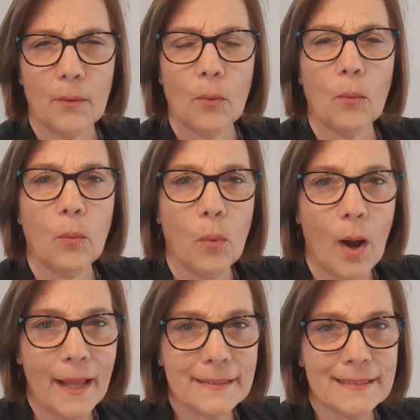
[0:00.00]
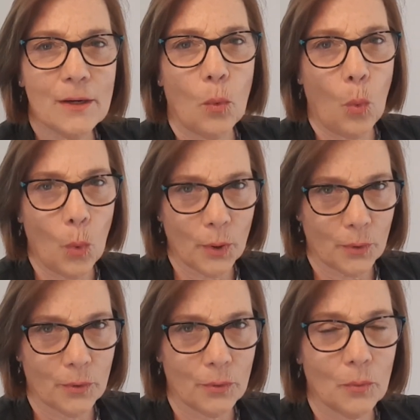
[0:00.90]
what
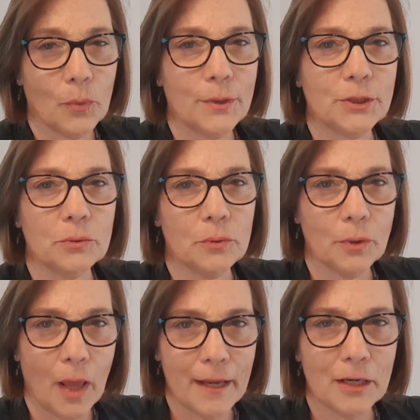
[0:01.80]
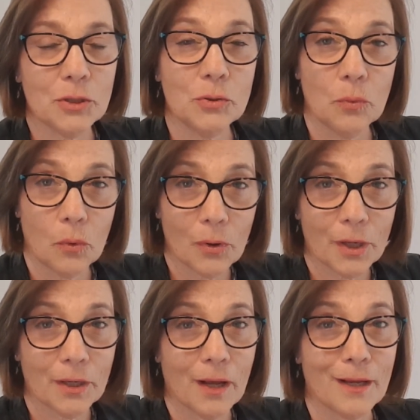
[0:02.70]
order would you like to
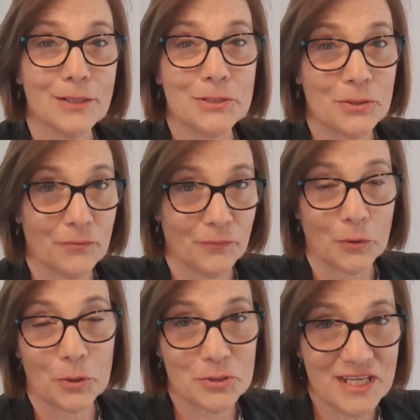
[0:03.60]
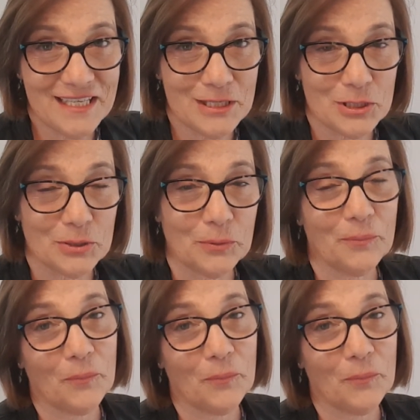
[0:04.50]
organize your photos into?